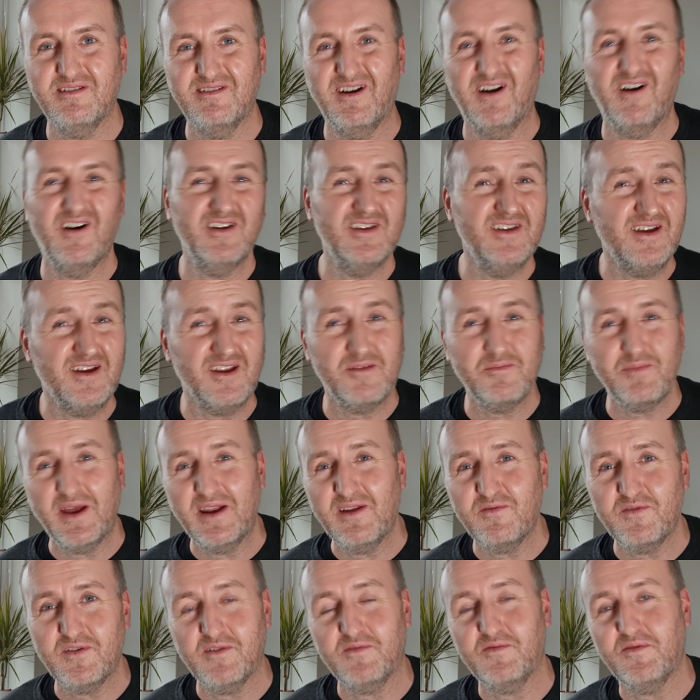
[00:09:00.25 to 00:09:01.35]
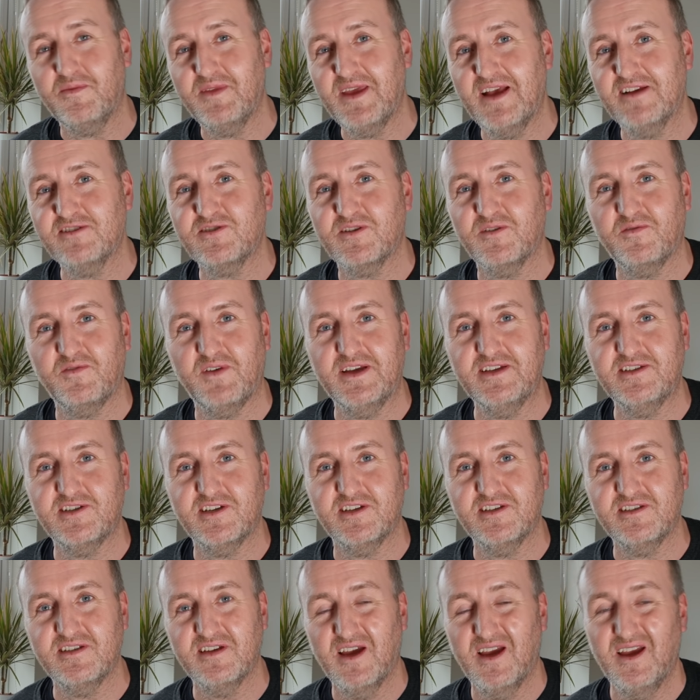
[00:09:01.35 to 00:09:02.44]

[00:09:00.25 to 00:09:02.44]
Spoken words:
are you going to benefit from the extra features?